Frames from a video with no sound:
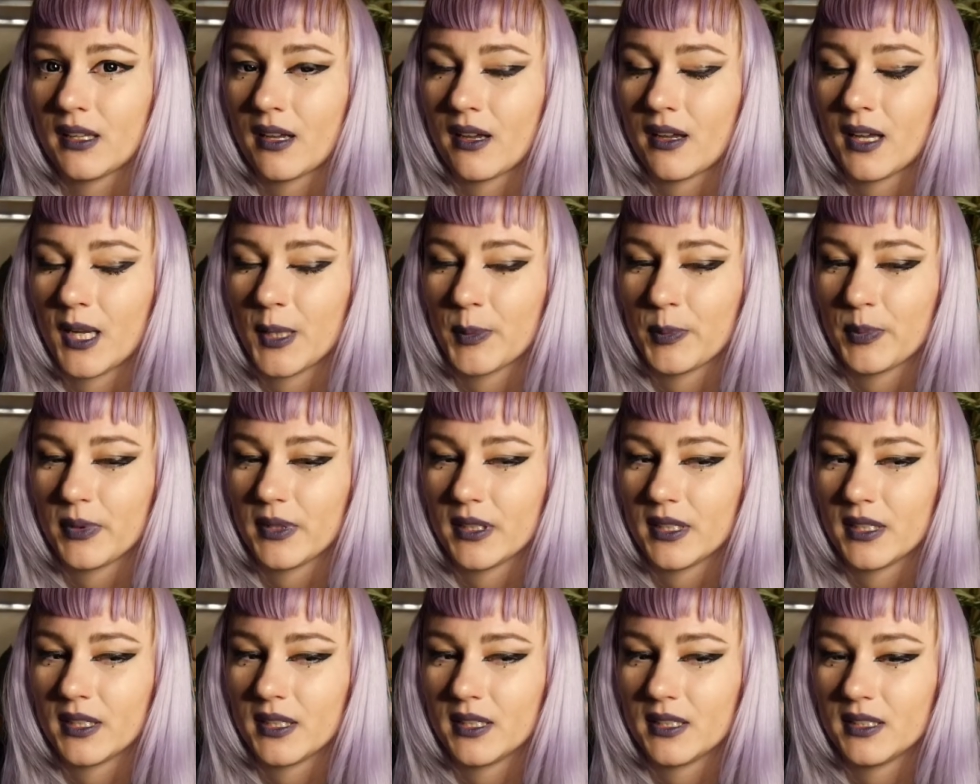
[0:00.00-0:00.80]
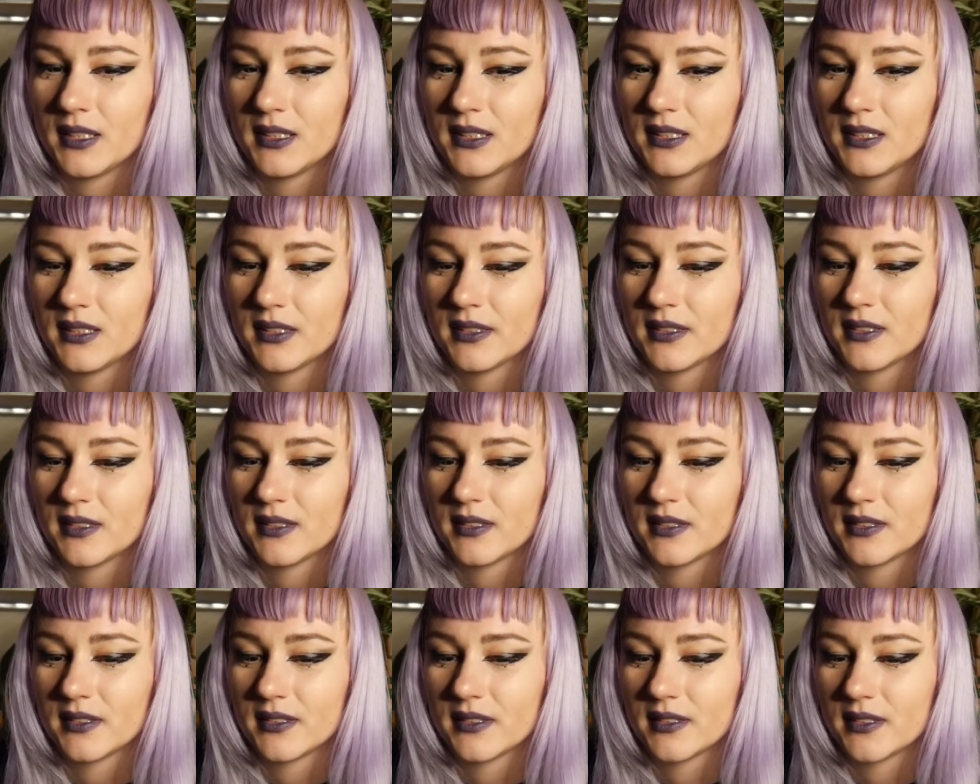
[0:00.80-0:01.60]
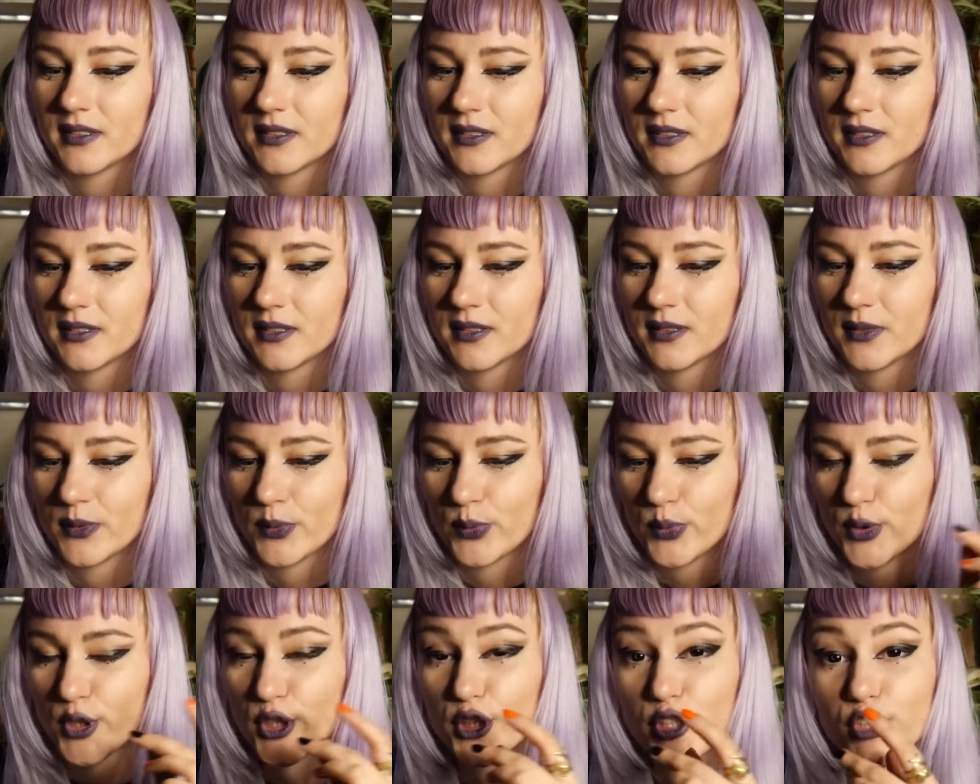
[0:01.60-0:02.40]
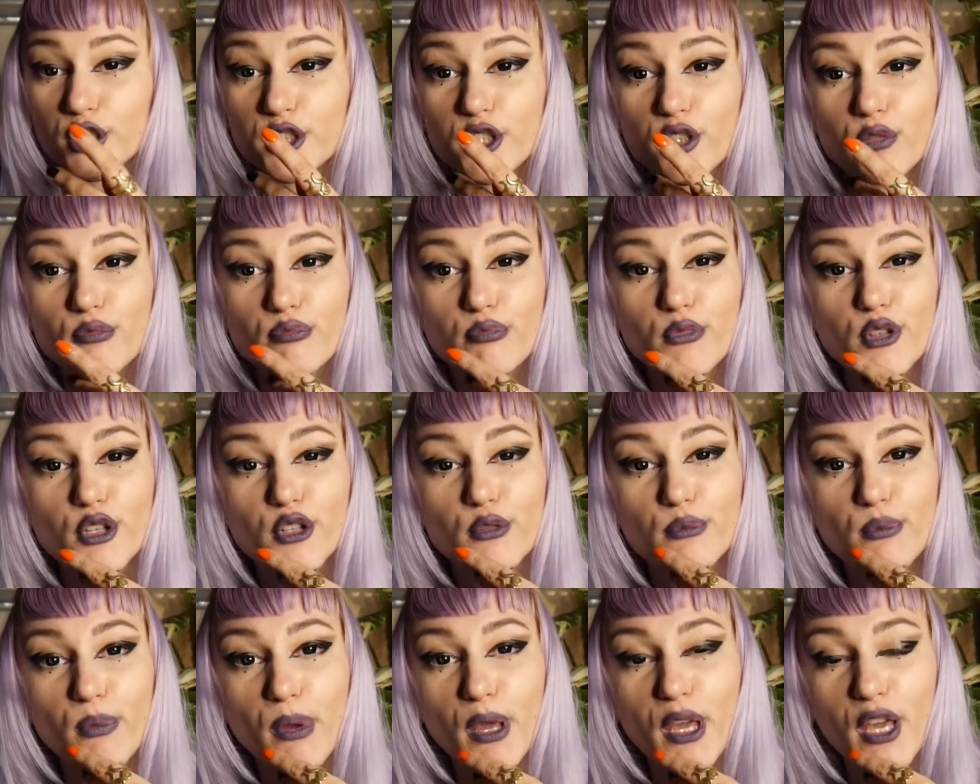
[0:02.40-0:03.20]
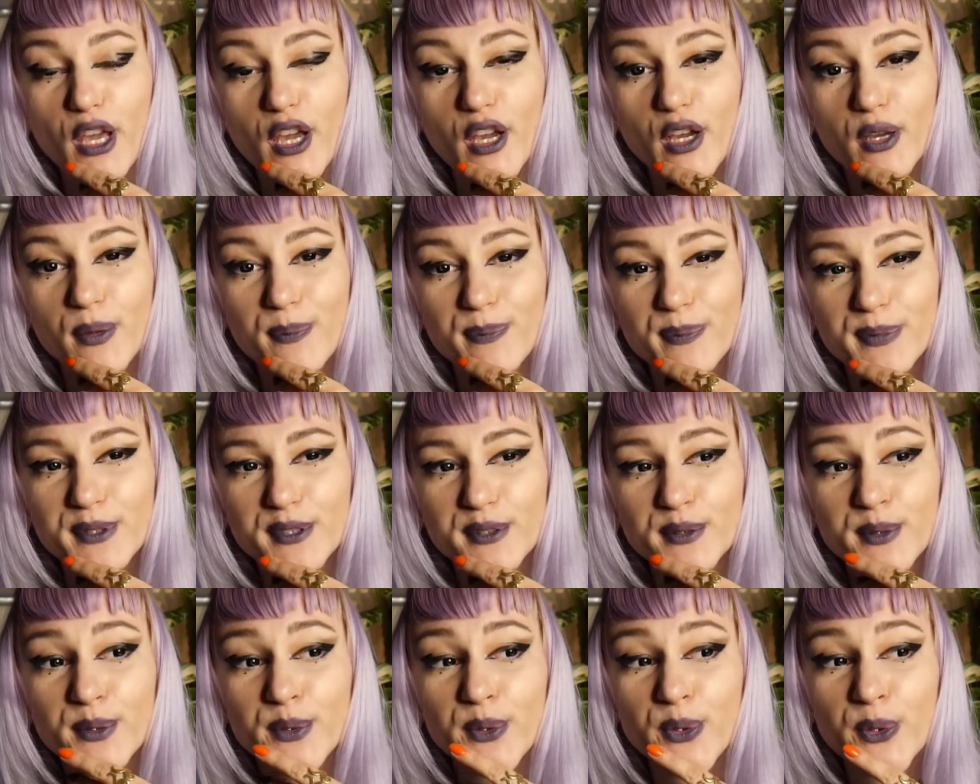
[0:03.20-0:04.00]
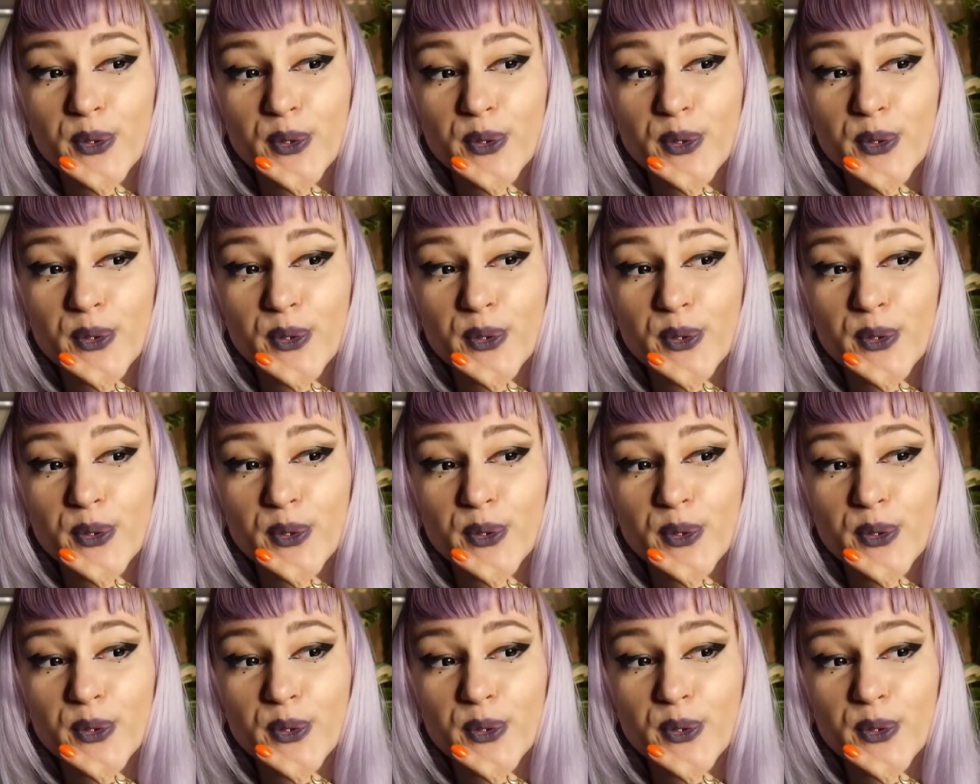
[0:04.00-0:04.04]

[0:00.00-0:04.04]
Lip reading: I played with some more makeup, so